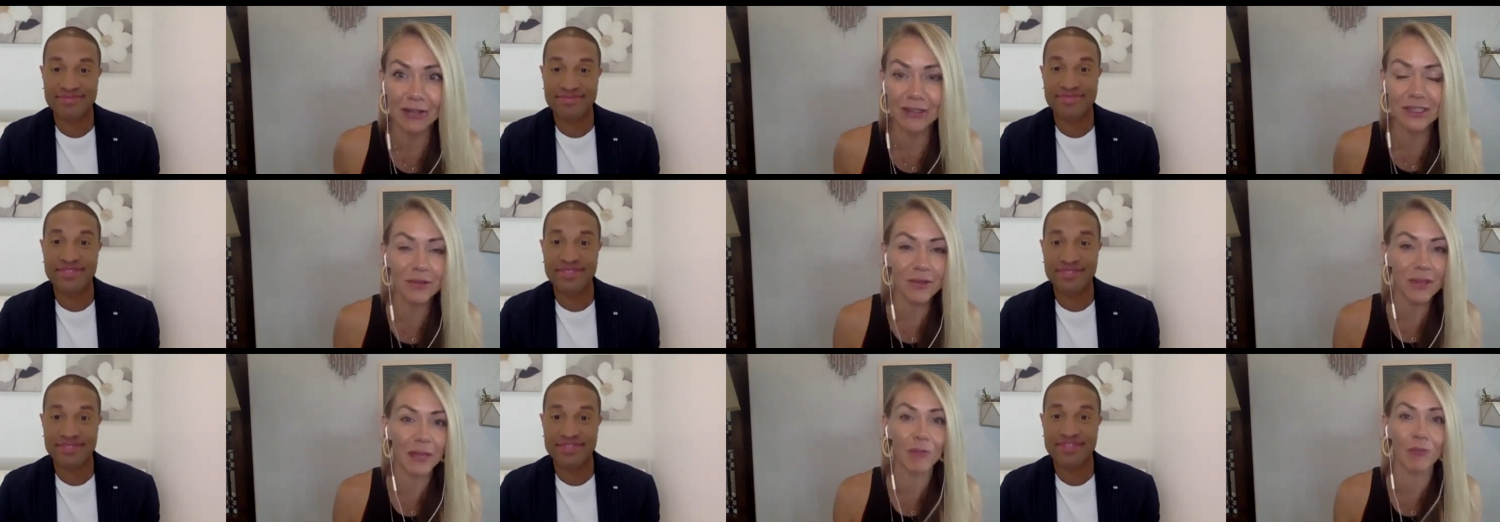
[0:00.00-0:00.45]

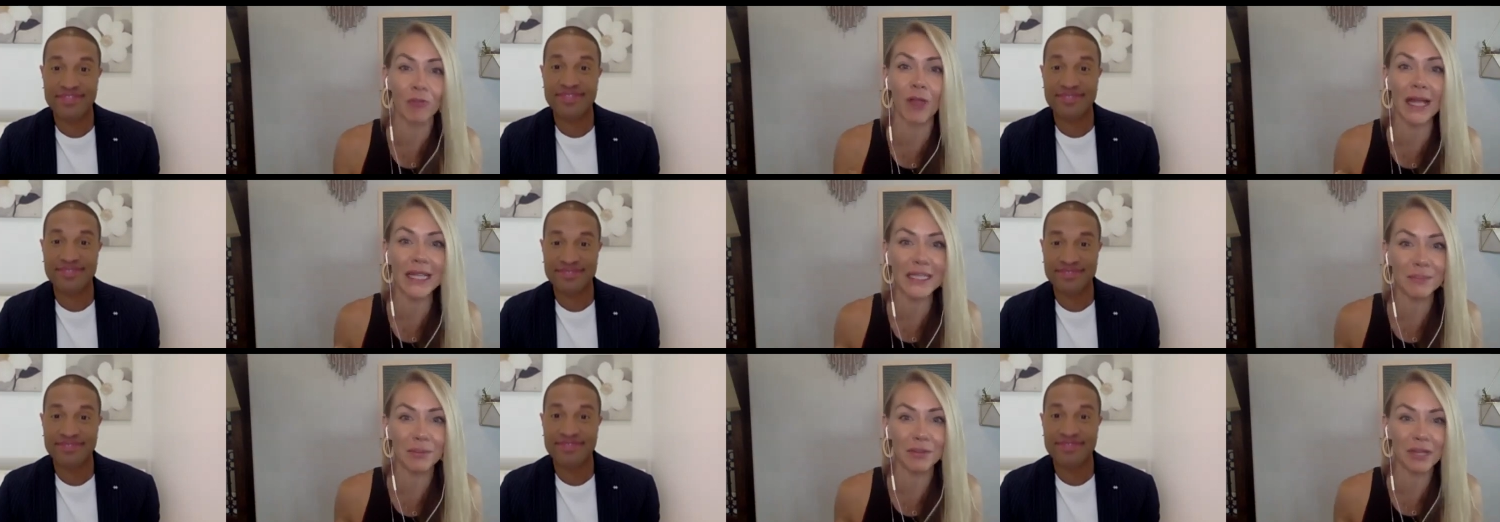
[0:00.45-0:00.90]
Speaker 1: So like,
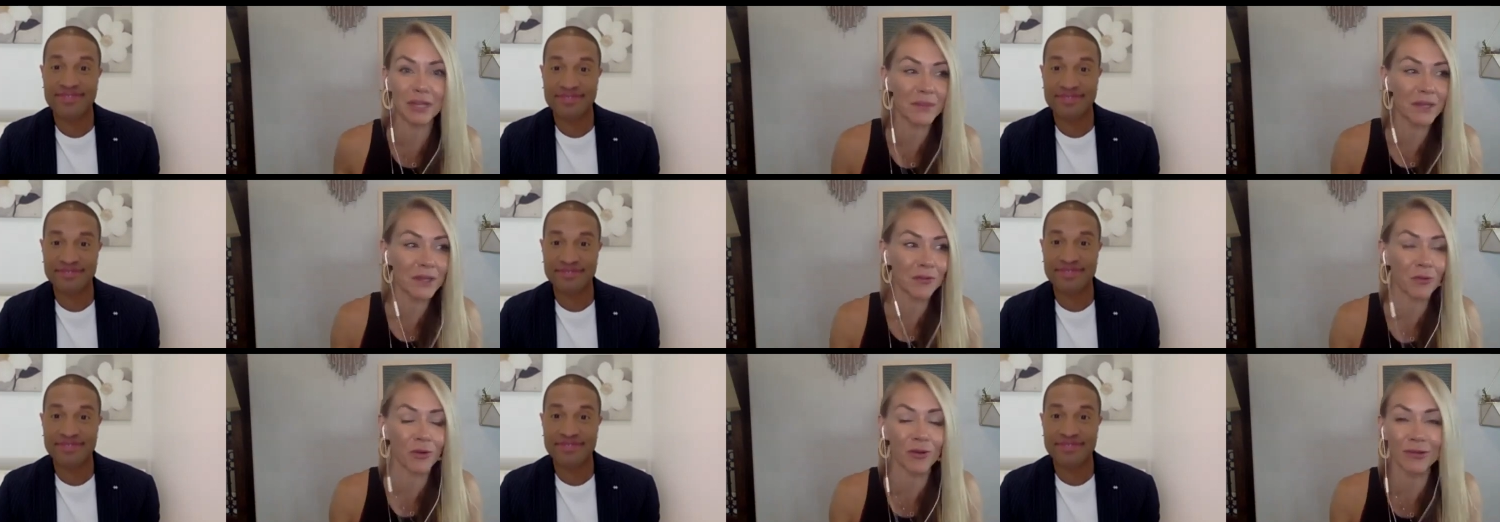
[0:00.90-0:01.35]
let's put them
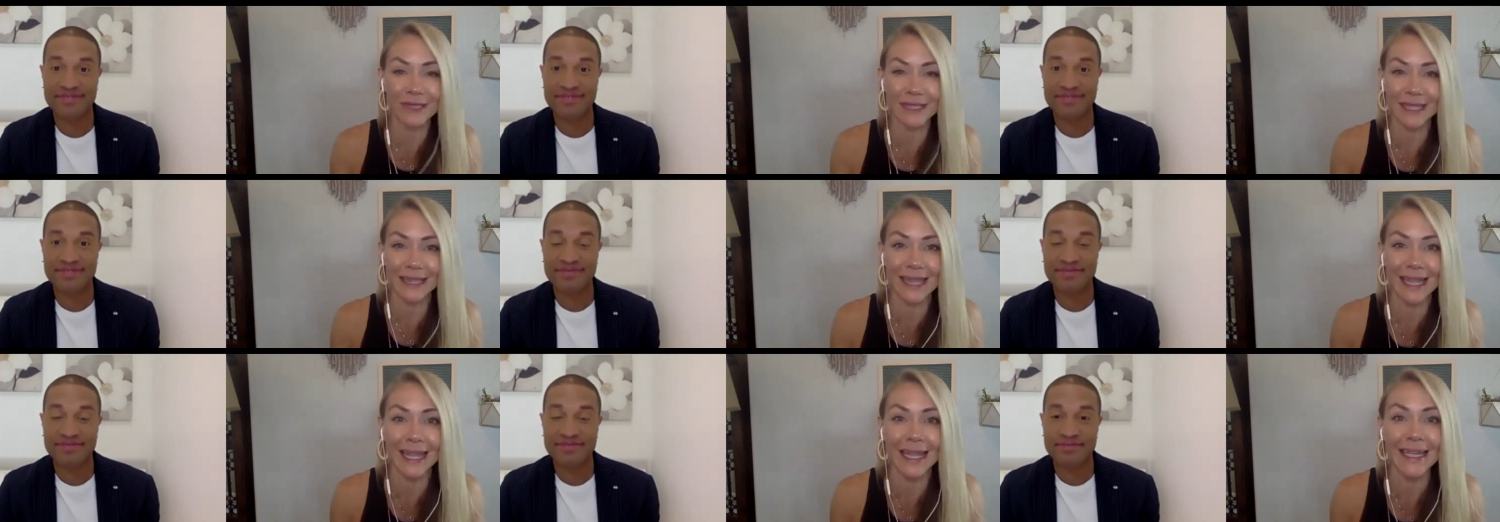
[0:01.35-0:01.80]
in the roles
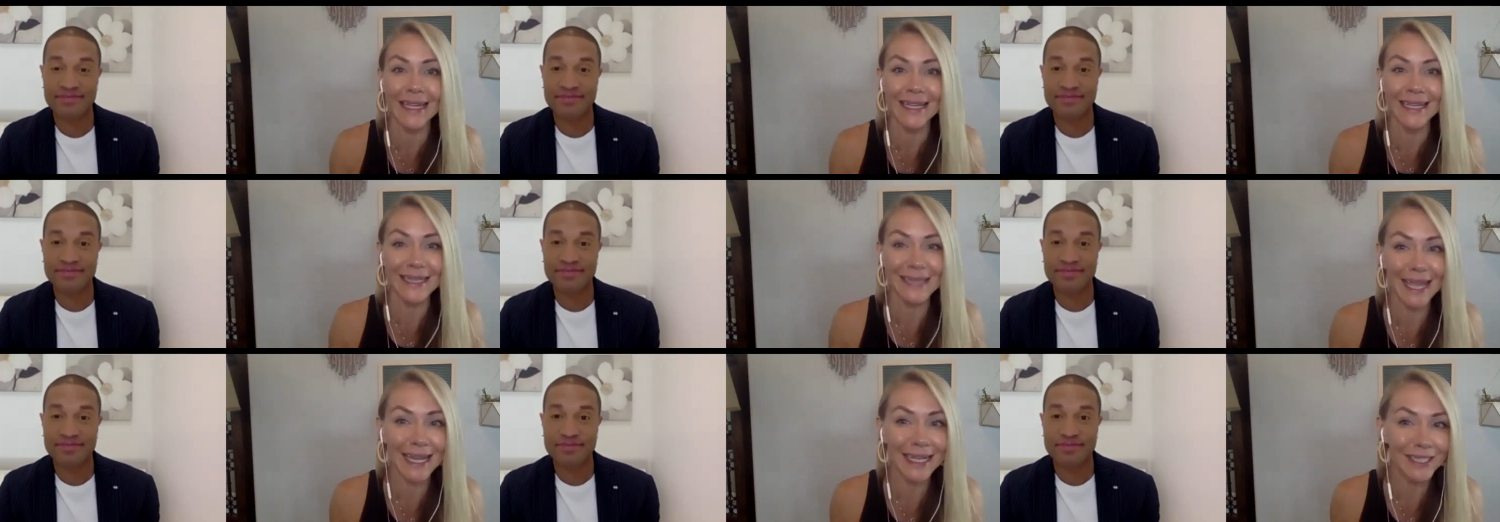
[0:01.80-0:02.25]
that they
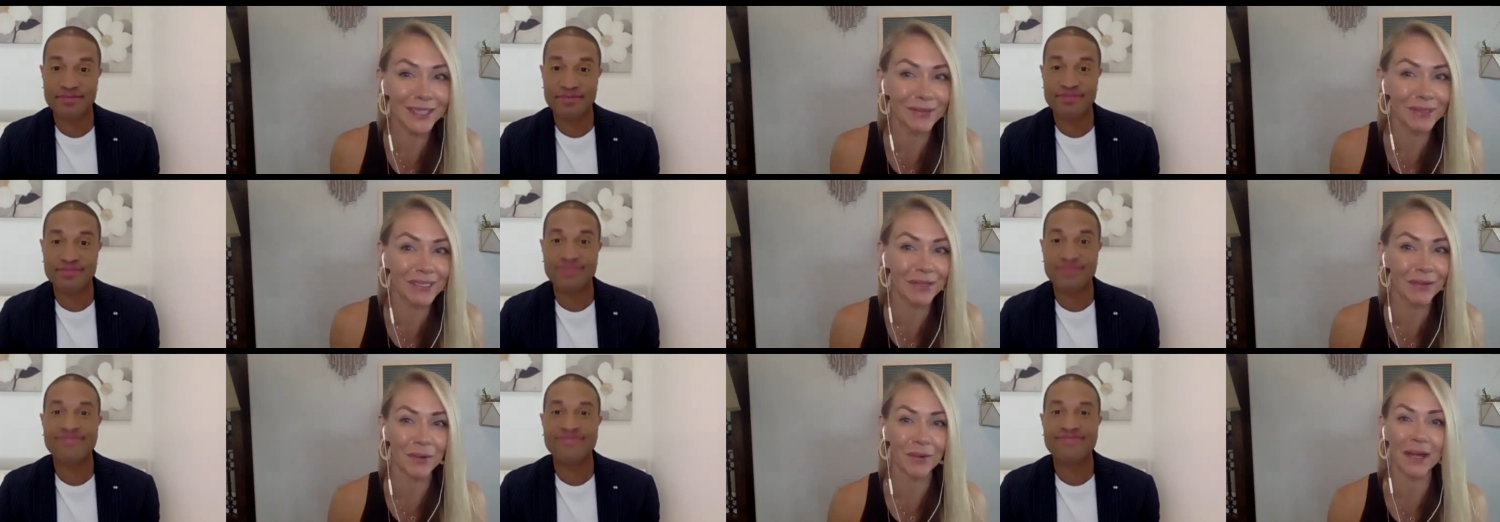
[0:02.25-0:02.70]
like
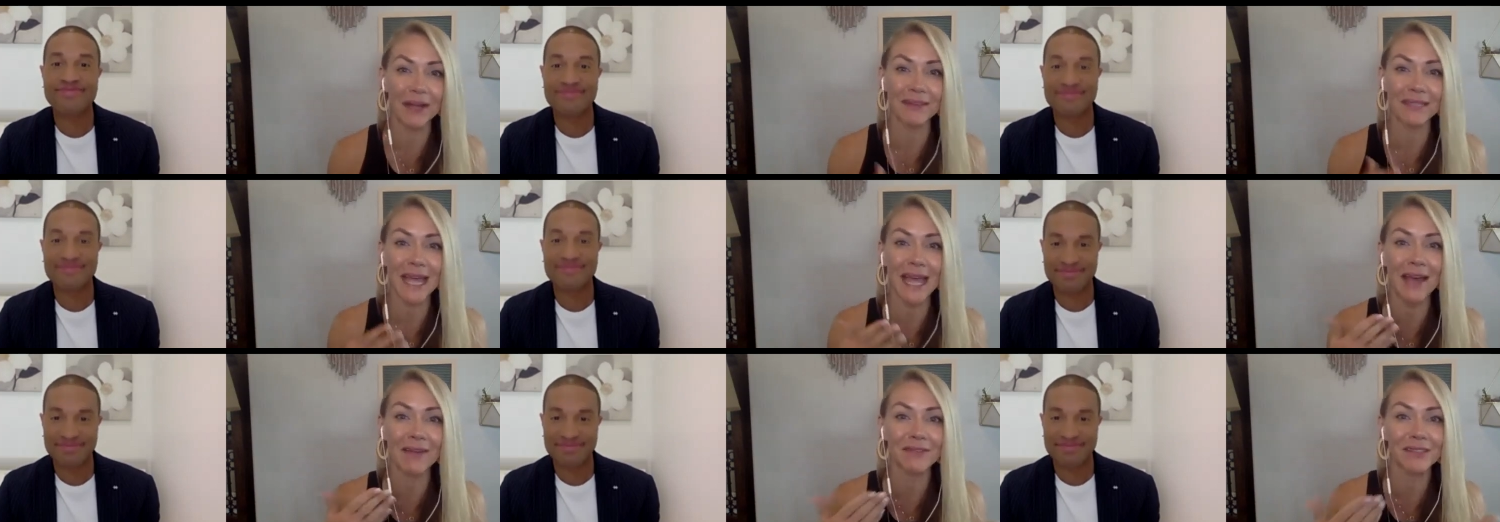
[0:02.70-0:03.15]
doing, so we don't have
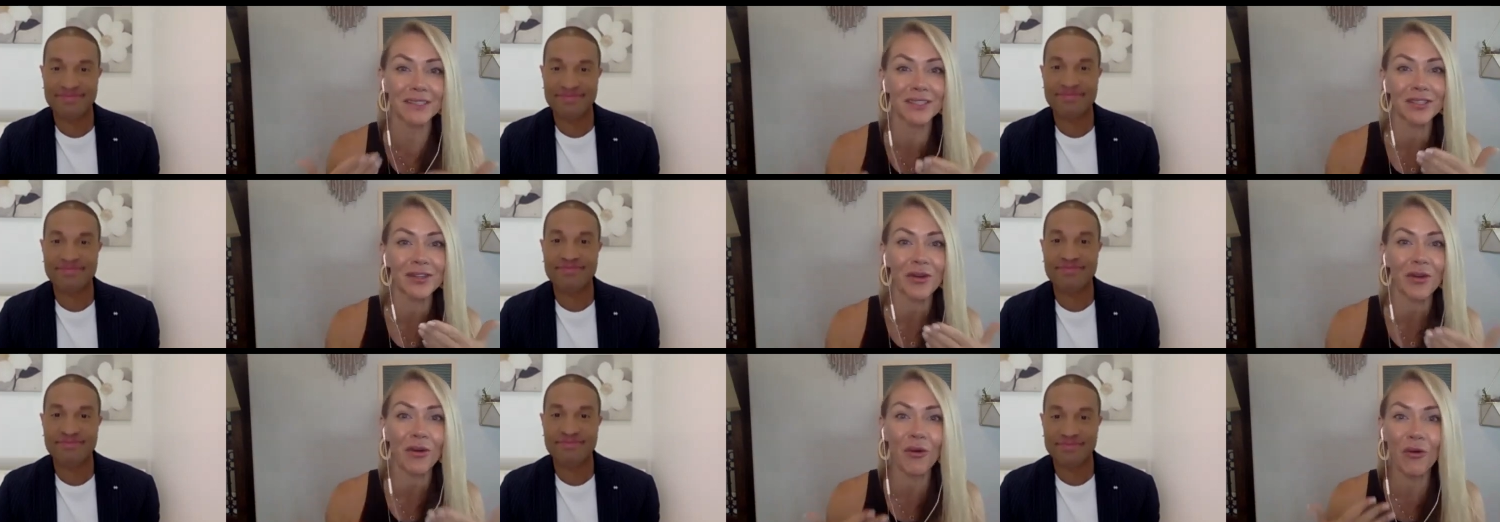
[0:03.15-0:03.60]
to have
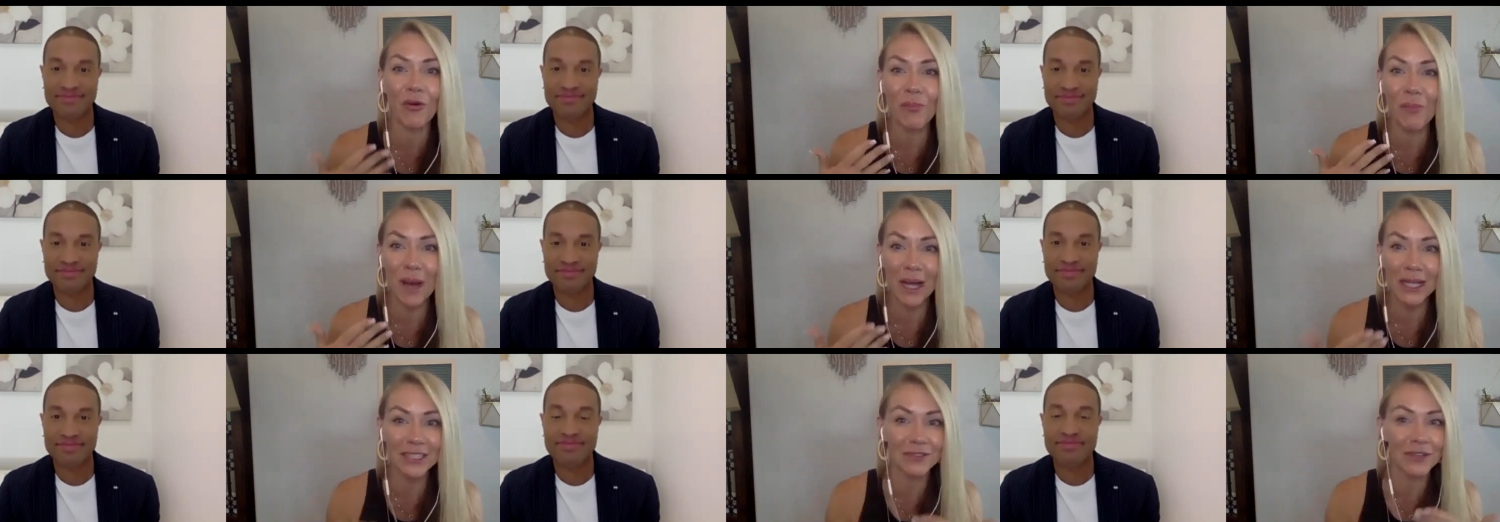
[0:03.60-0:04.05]
so
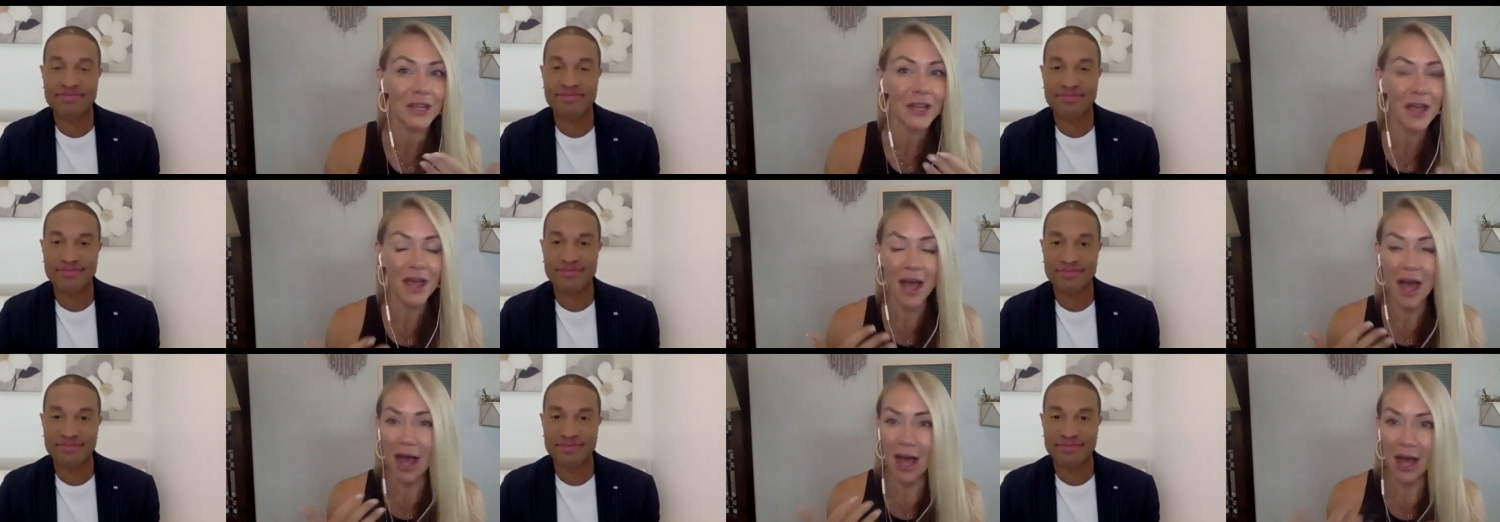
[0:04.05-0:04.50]
much
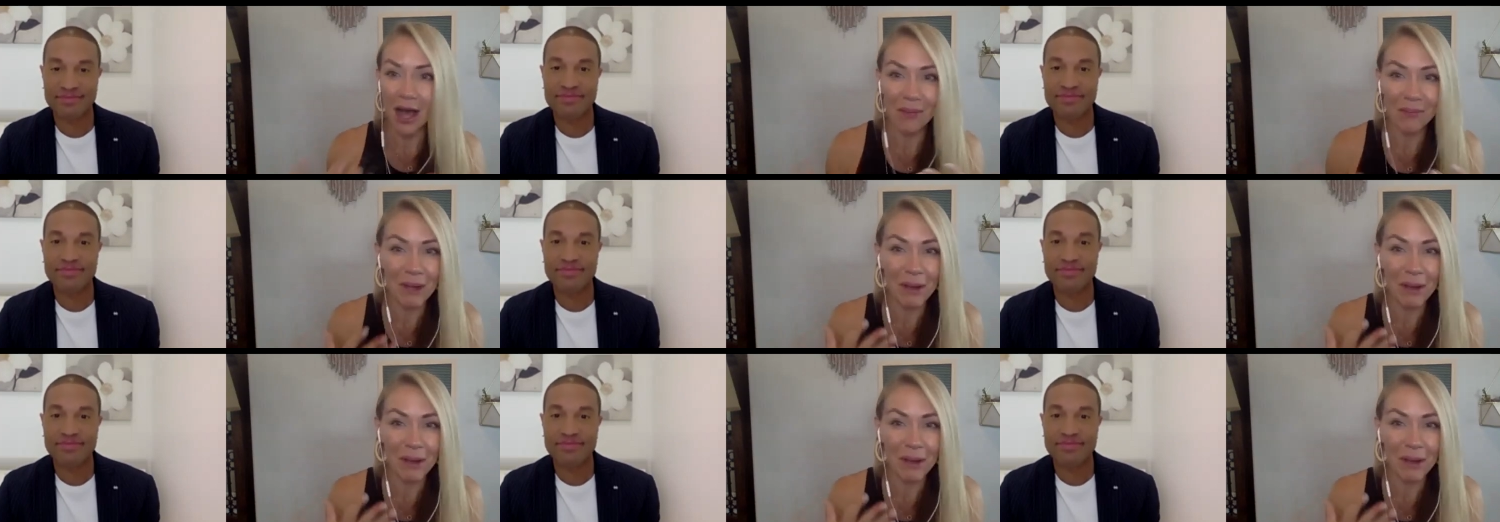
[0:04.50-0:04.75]
um,